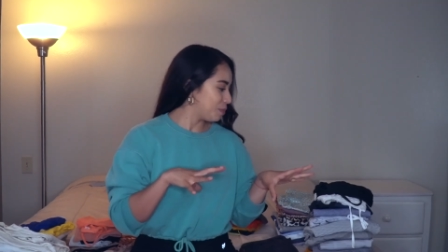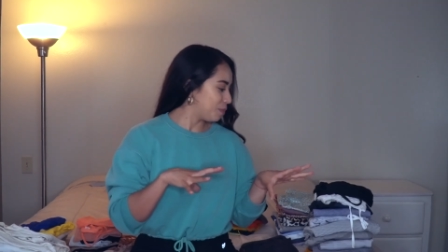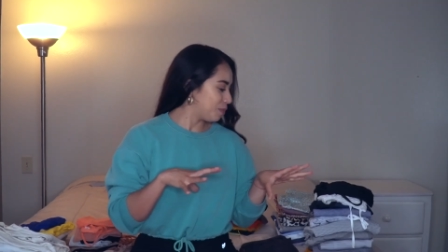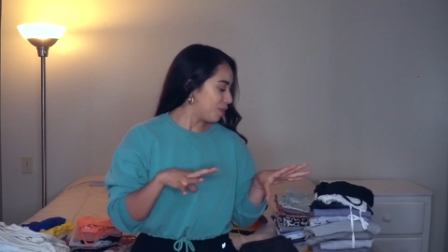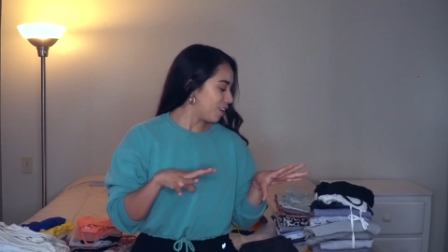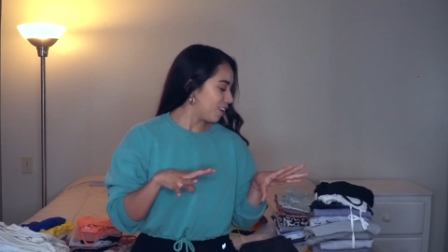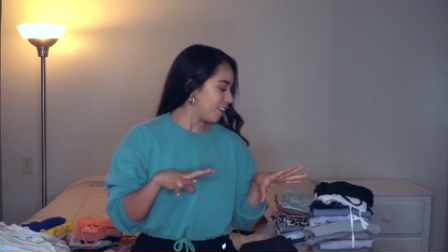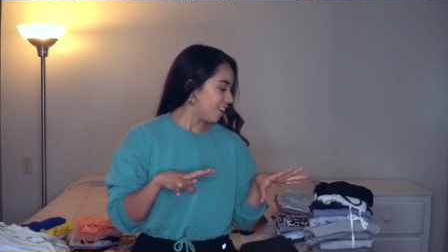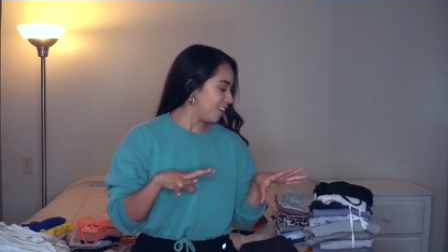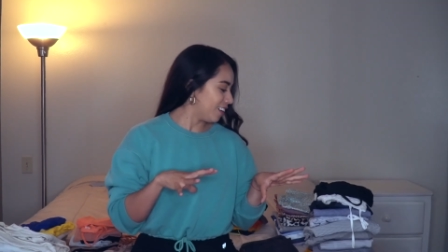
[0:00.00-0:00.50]

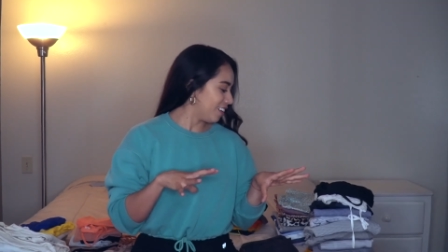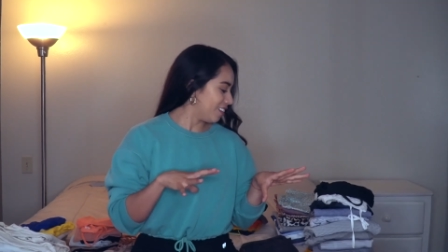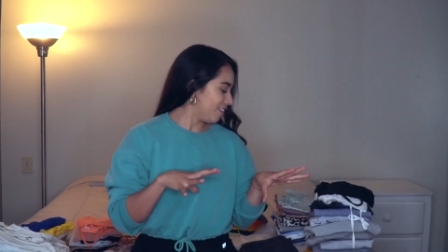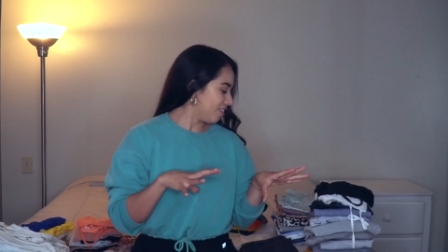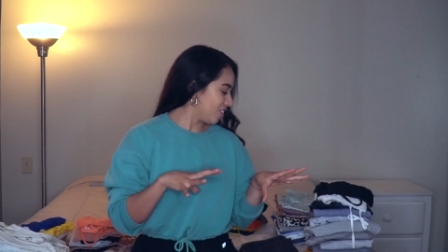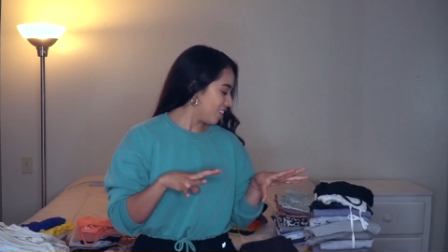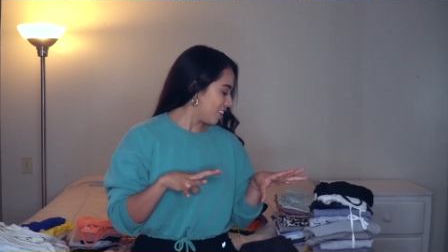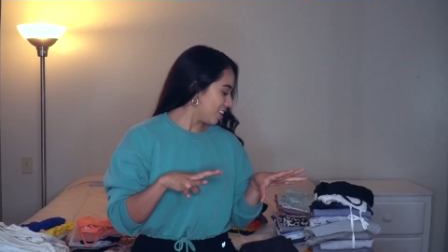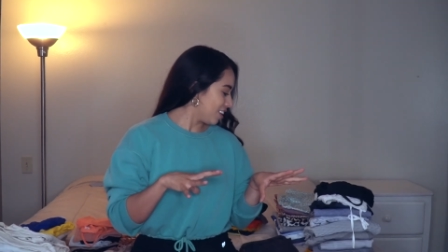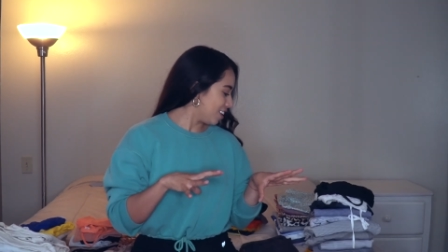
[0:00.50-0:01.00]
part
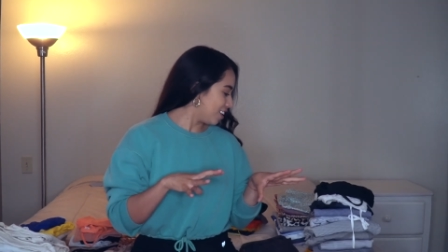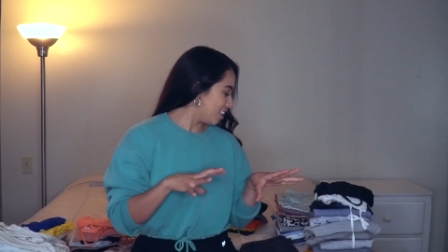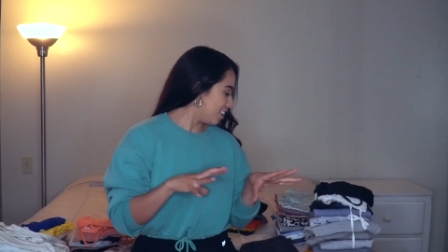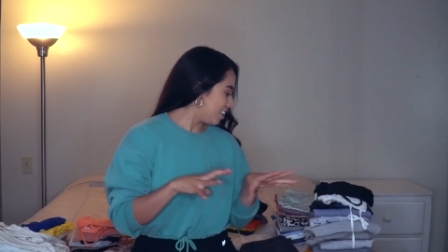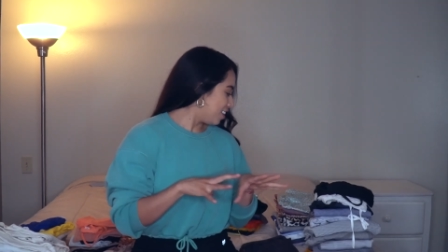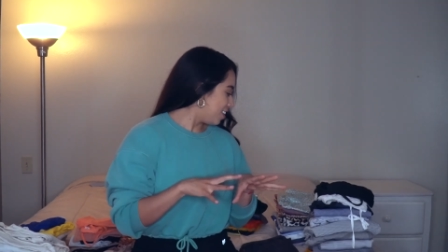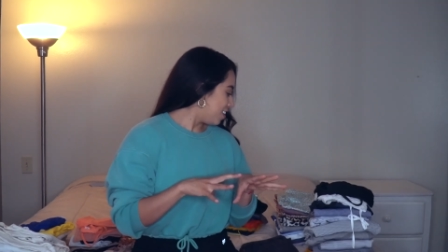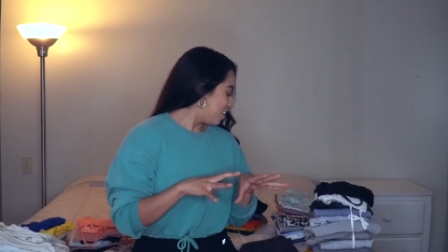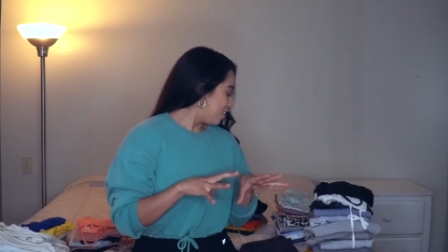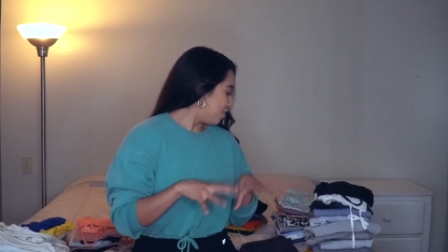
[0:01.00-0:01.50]
of
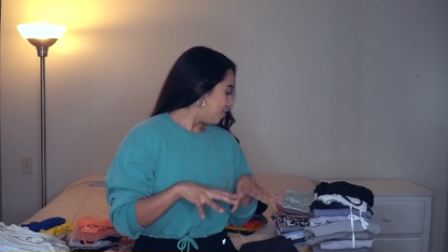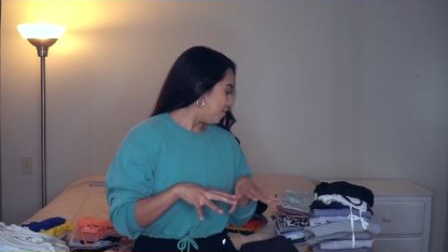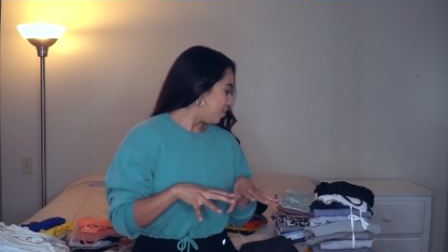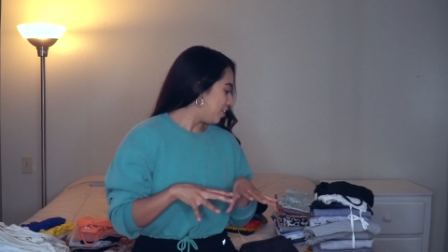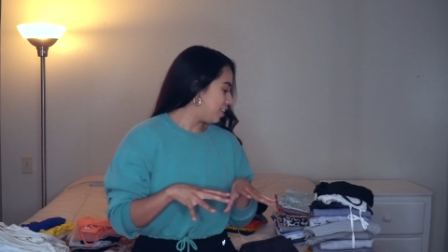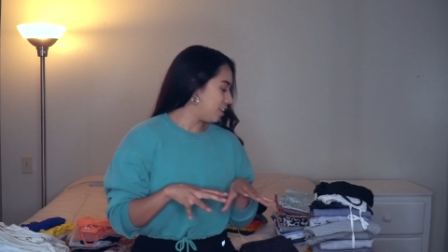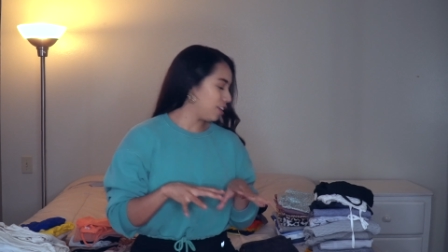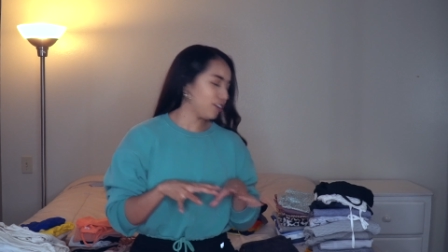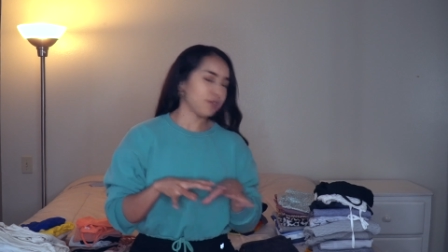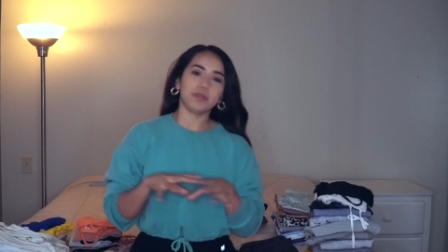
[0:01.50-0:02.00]
the
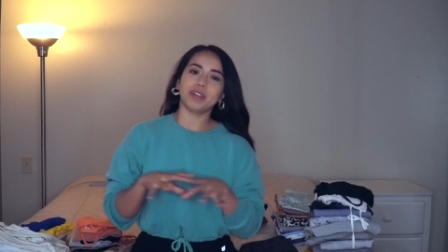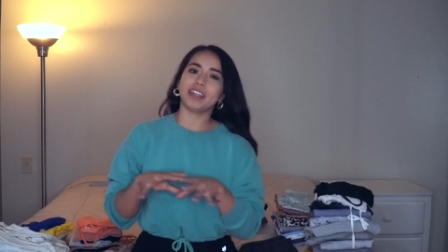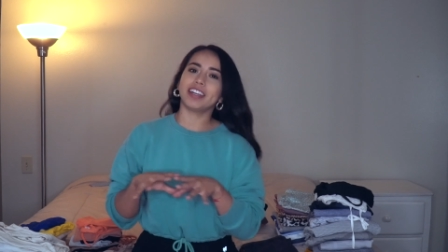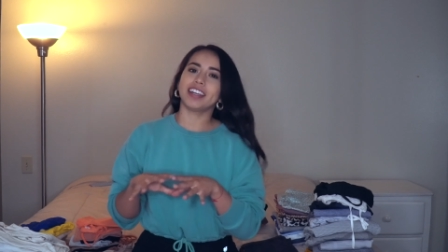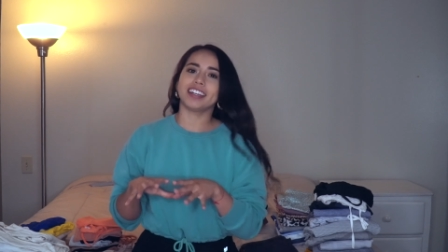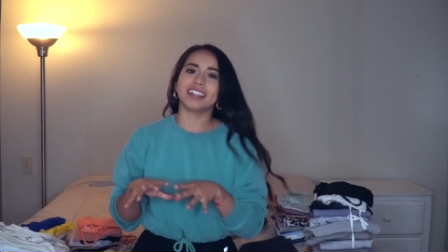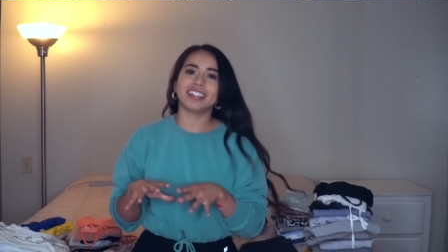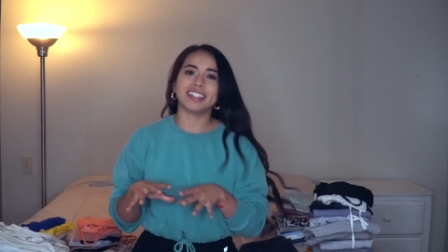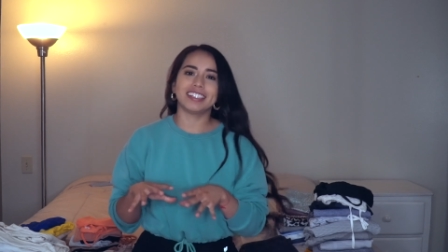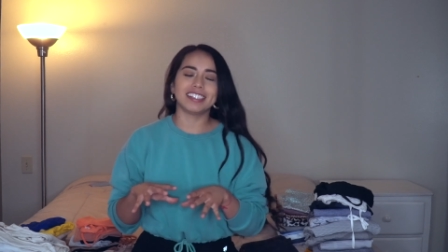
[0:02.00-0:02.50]
video,
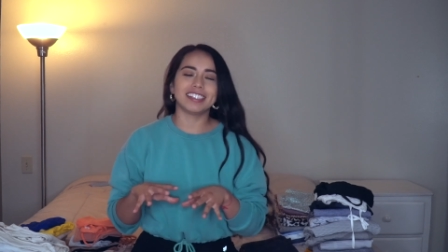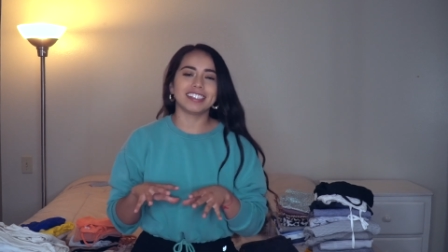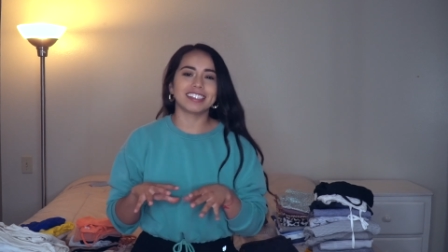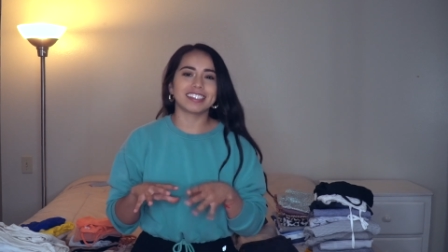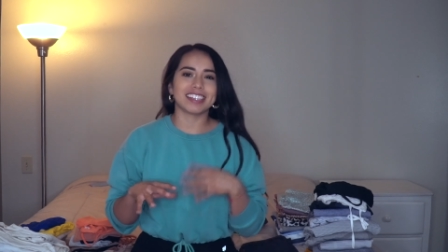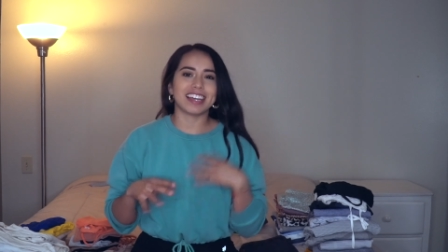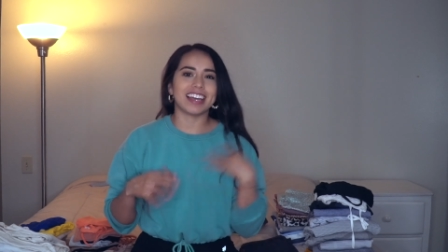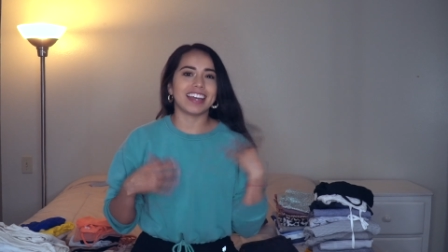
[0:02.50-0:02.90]
because